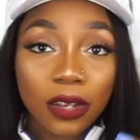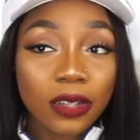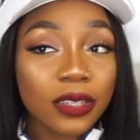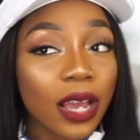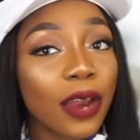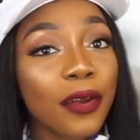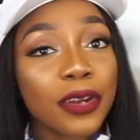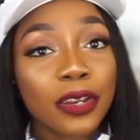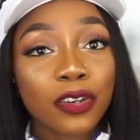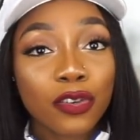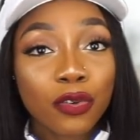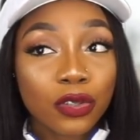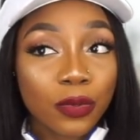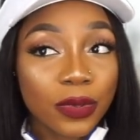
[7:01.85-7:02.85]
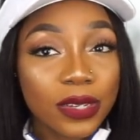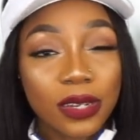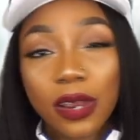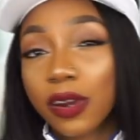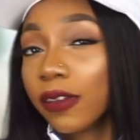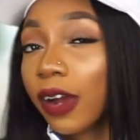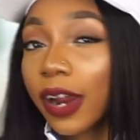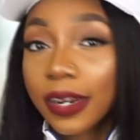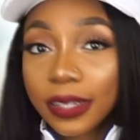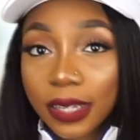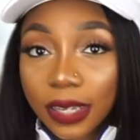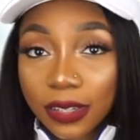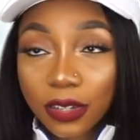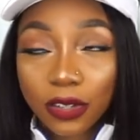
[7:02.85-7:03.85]
Because I already knew to be scared of hard
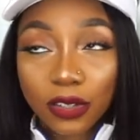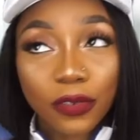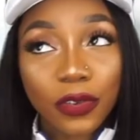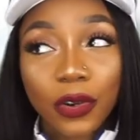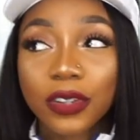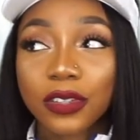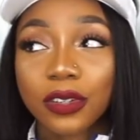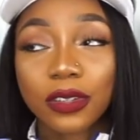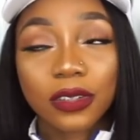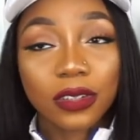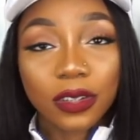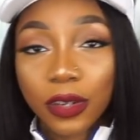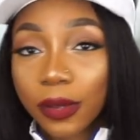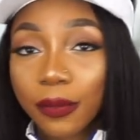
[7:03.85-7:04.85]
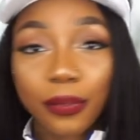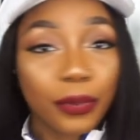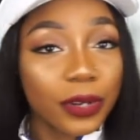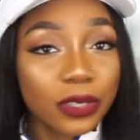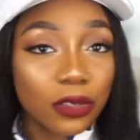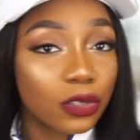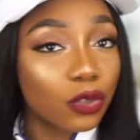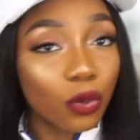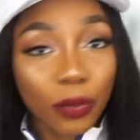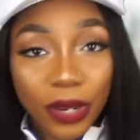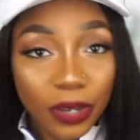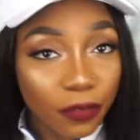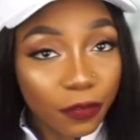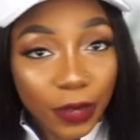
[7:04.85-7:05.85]
tickets of course you, you, can print so
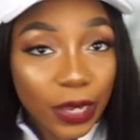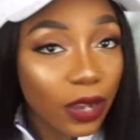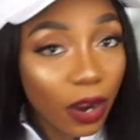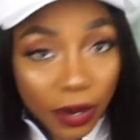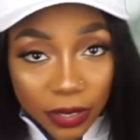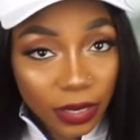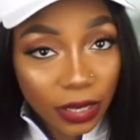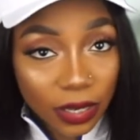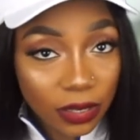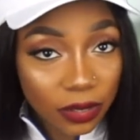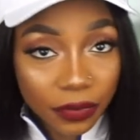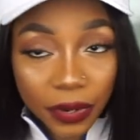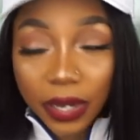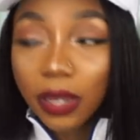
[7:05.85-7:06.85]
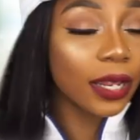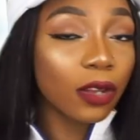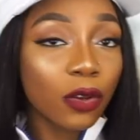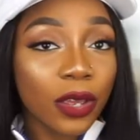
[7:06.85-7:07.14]
many fake hard tickets, right?